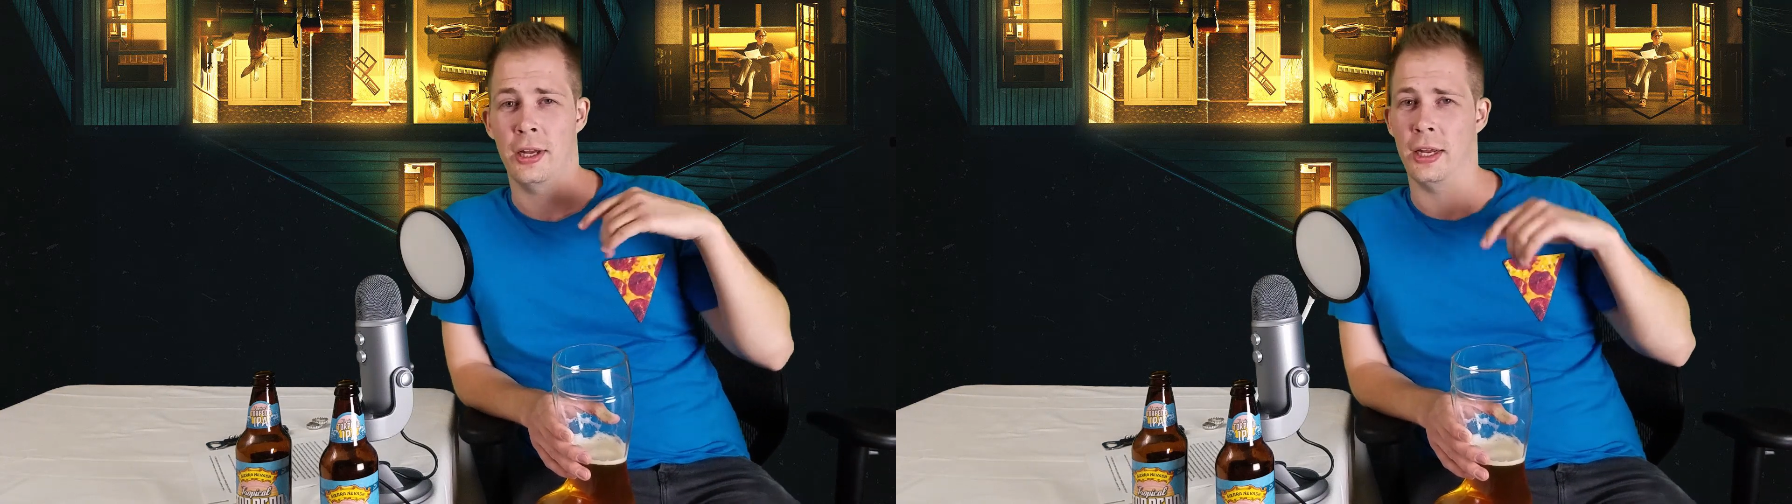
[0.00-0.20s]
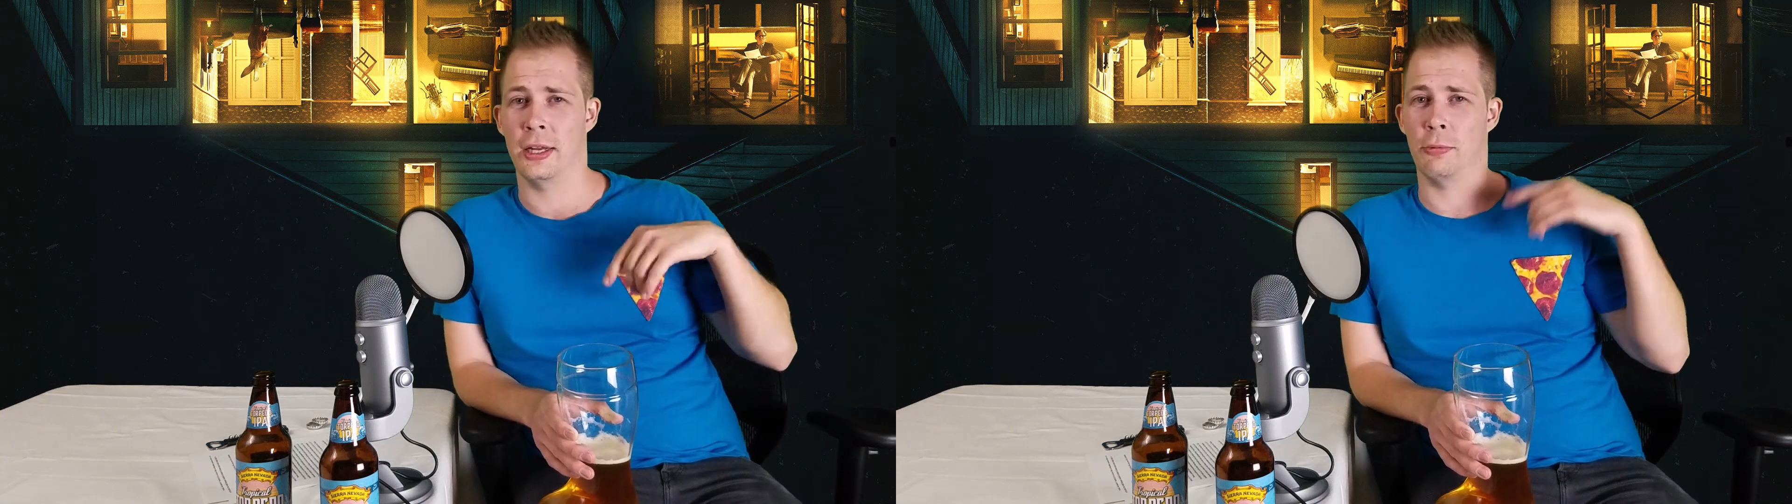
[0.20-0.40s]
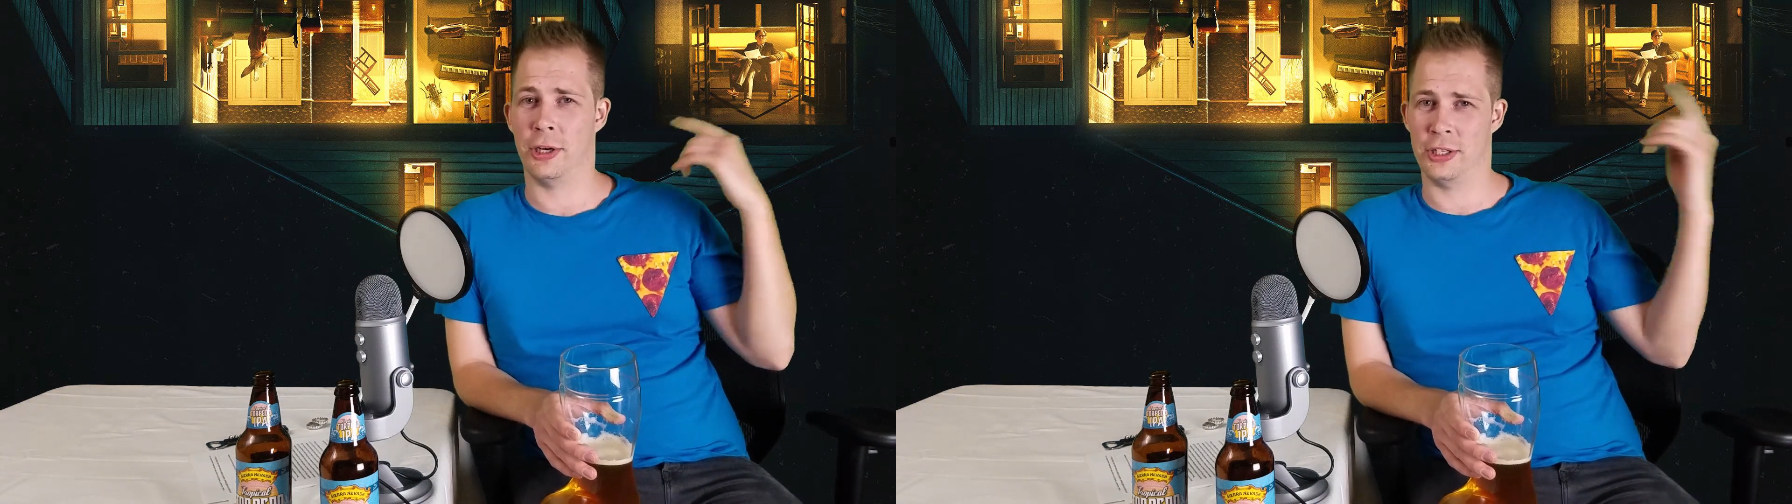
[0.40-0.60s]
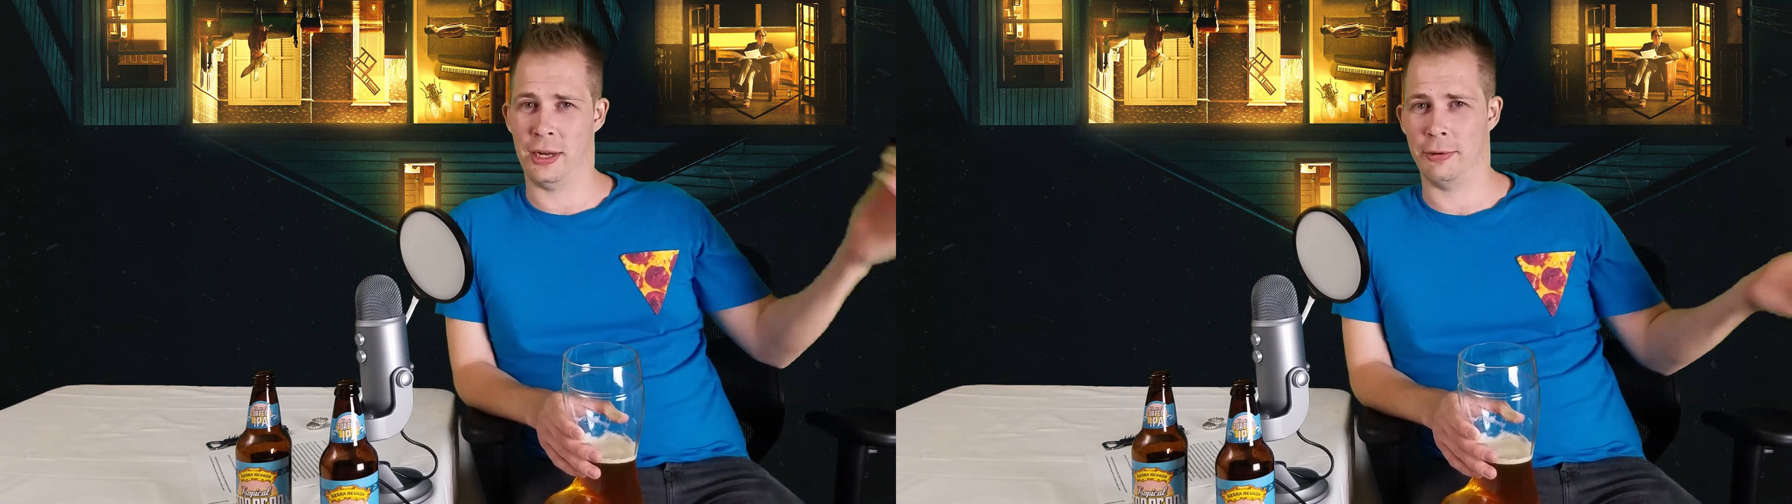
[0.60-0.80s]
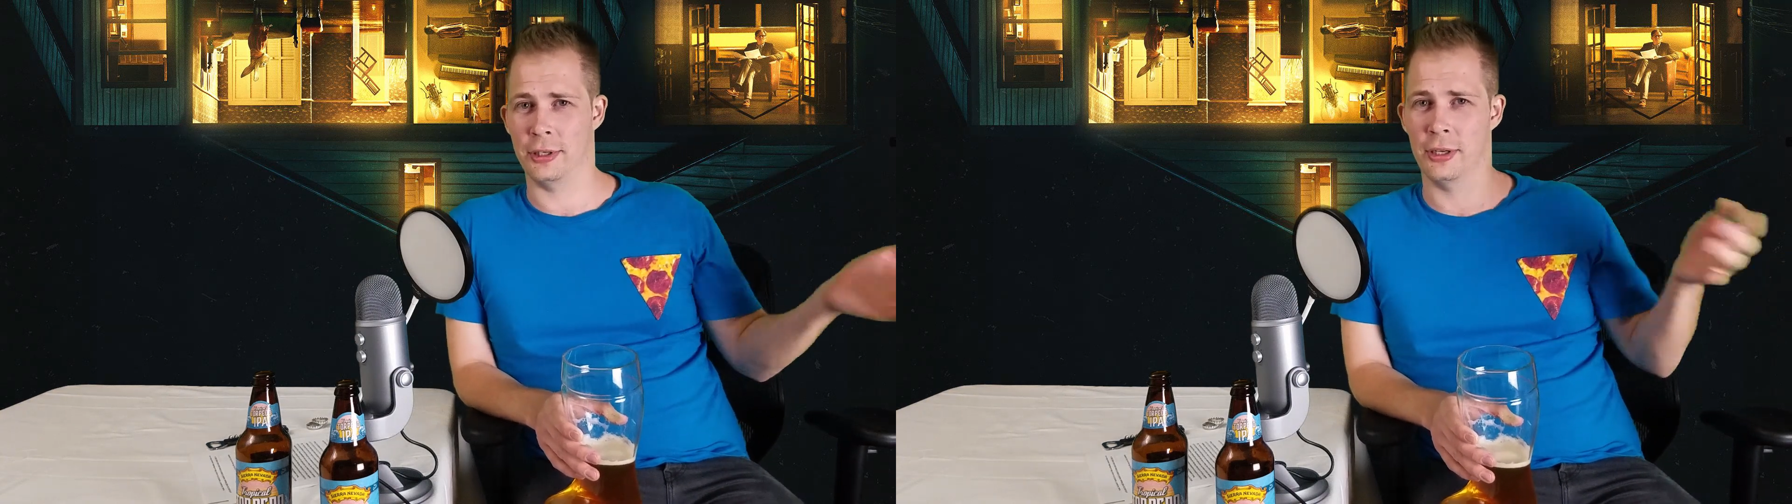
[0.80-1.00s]
and watch
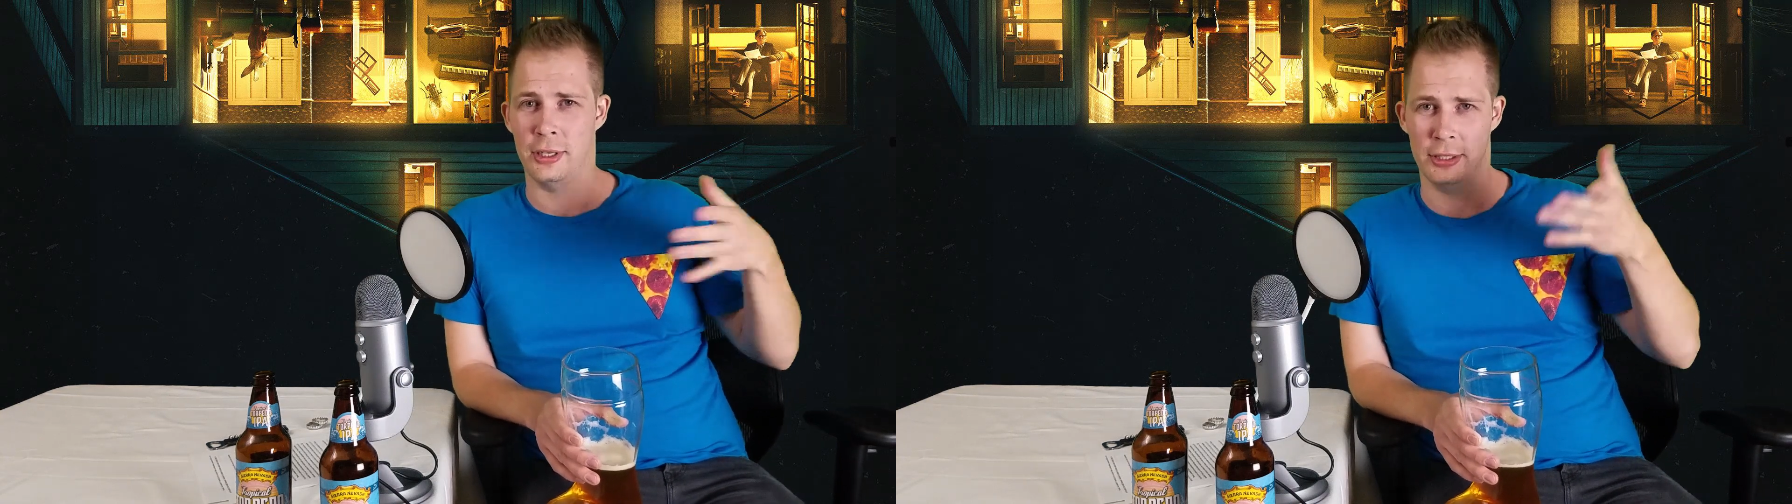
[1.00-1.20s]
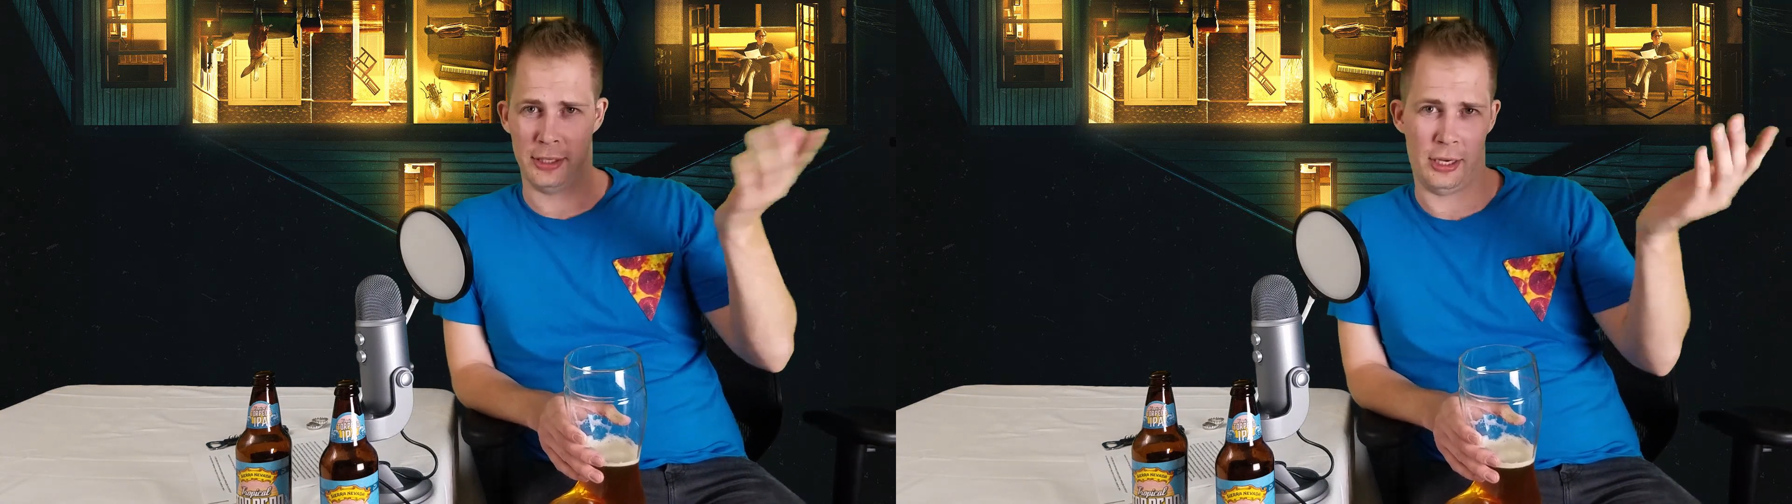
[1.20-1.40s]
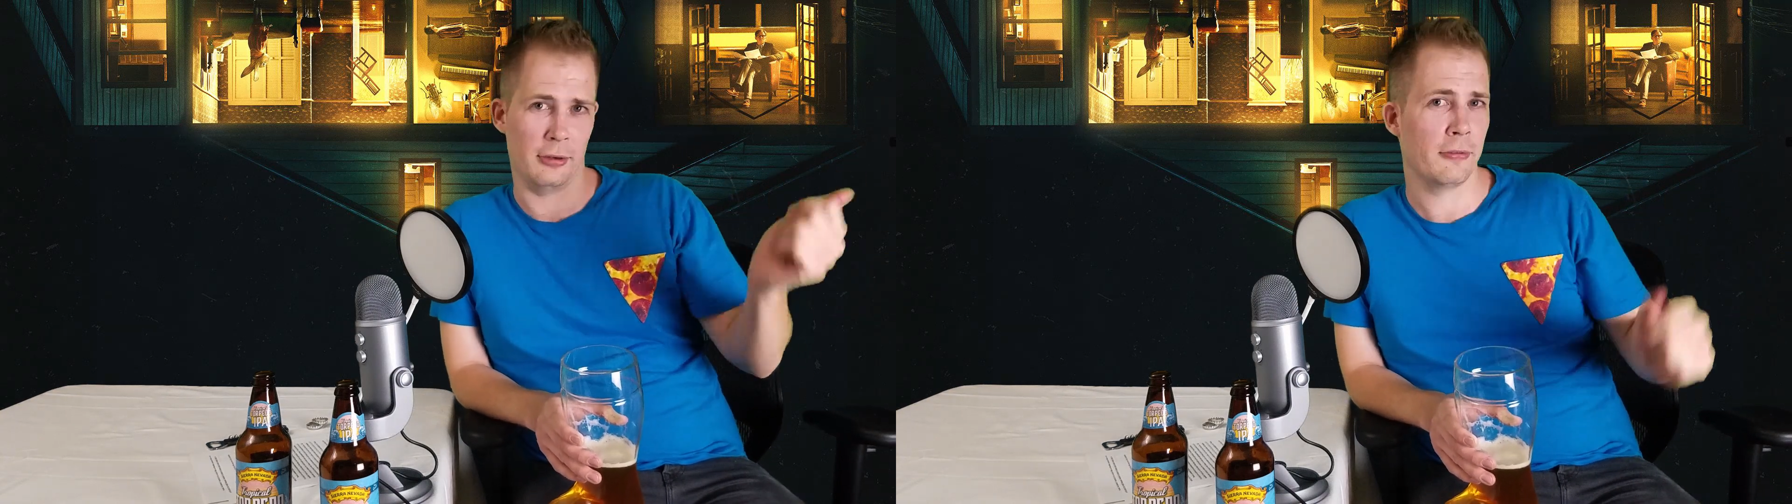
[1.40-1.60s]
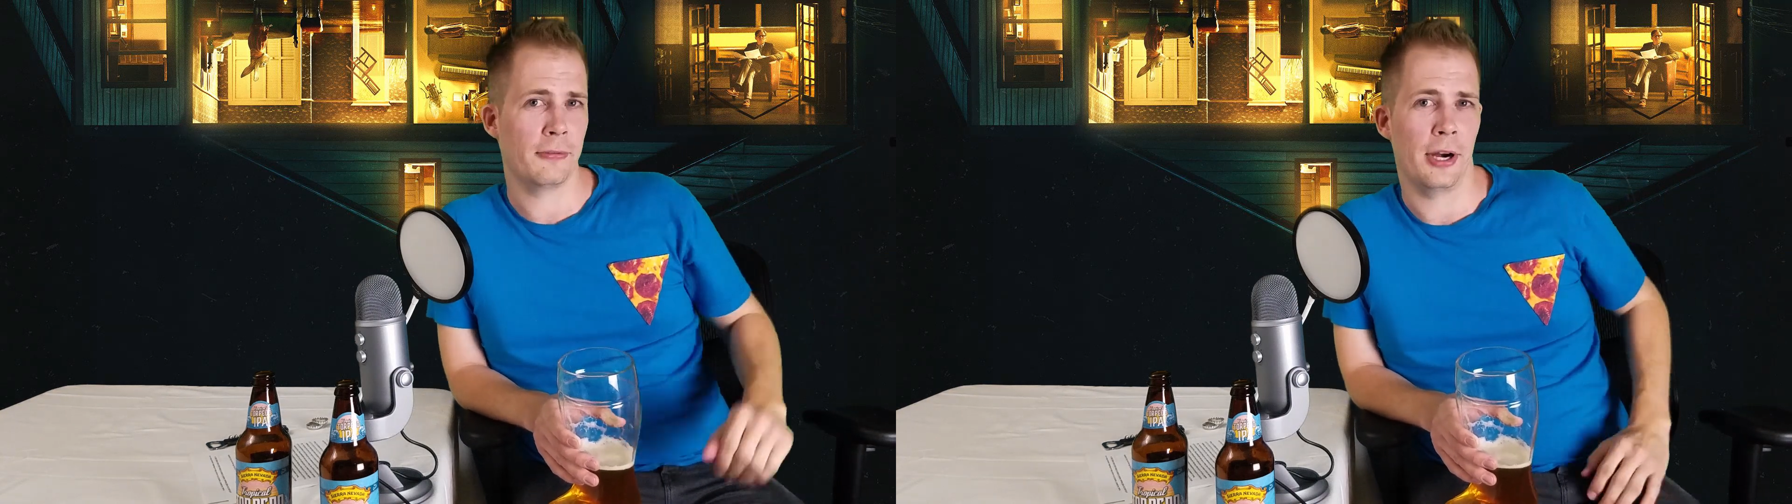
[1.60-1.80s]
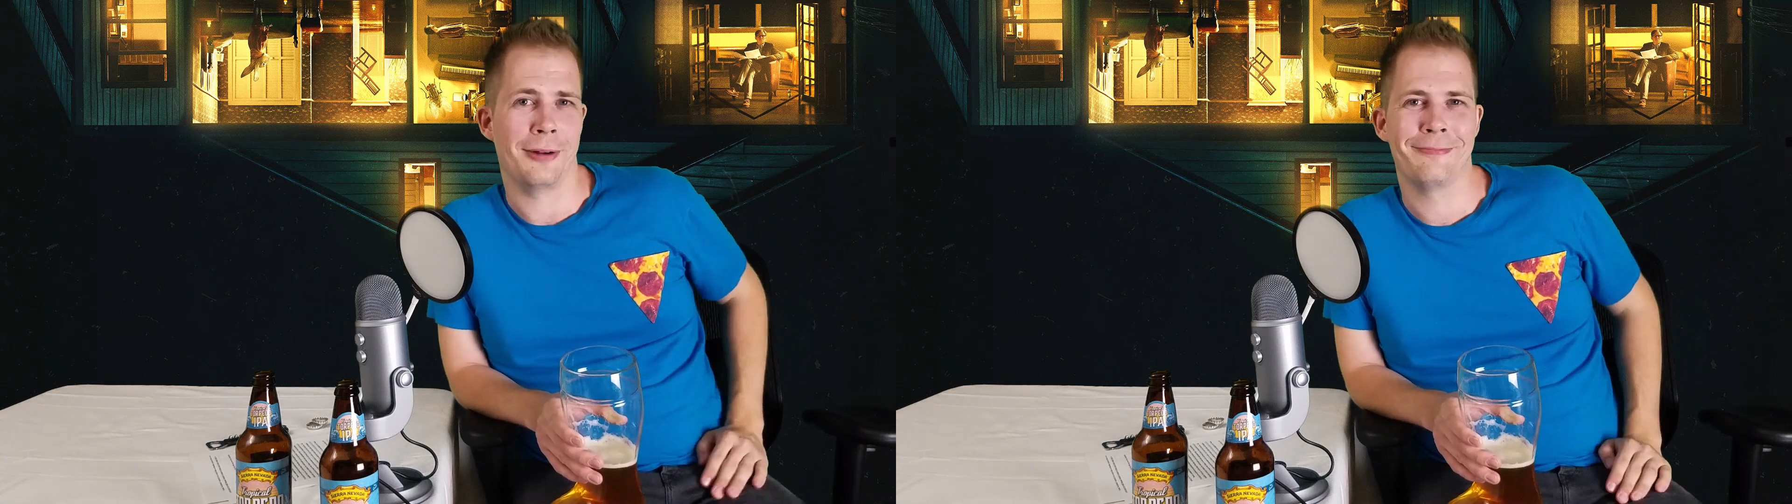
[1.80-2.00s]
that one instead
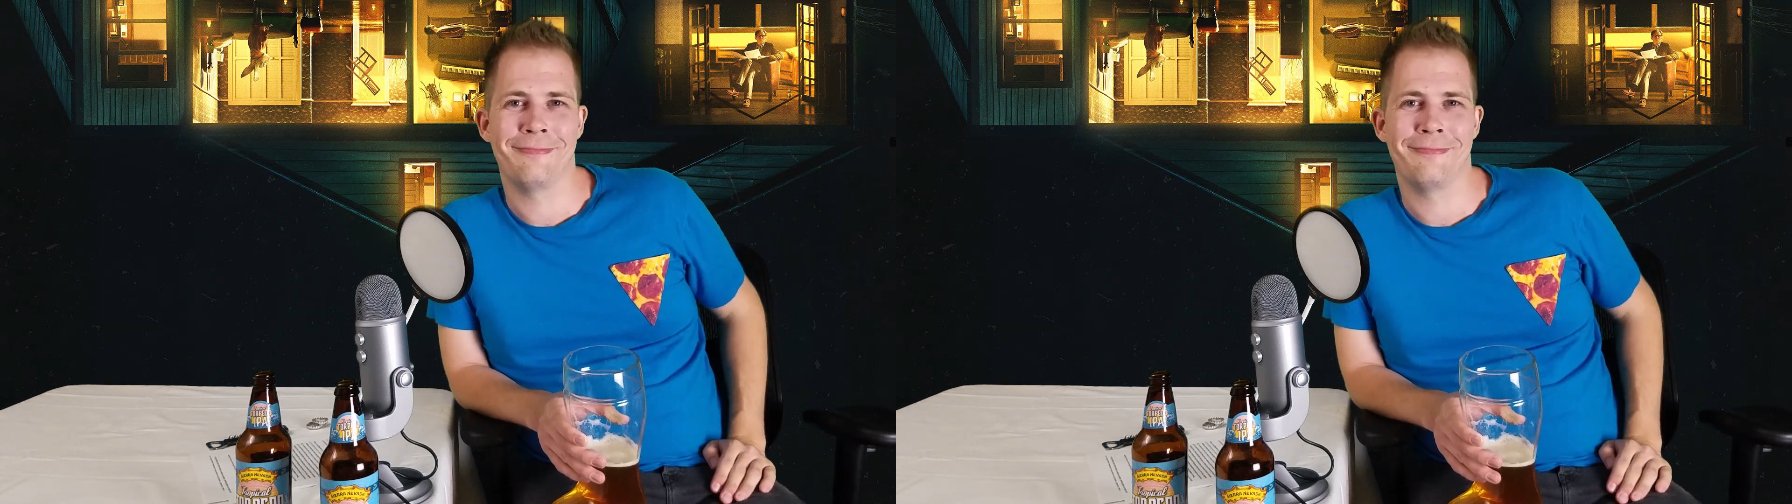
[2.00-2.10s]
for now.